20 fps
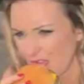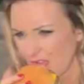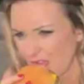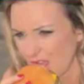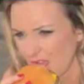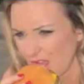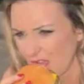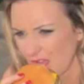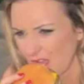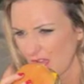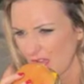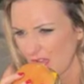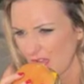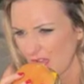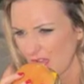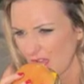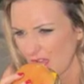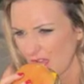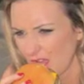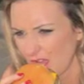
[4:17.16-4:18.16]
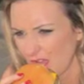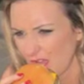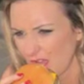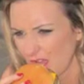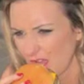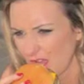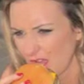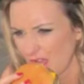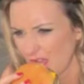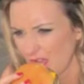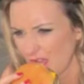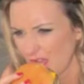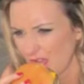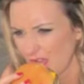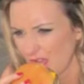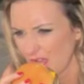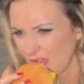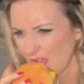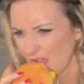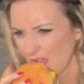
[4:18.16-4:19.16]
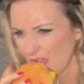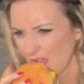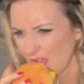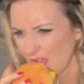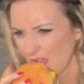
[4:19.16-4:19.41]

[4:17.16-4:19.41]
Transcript: (silence)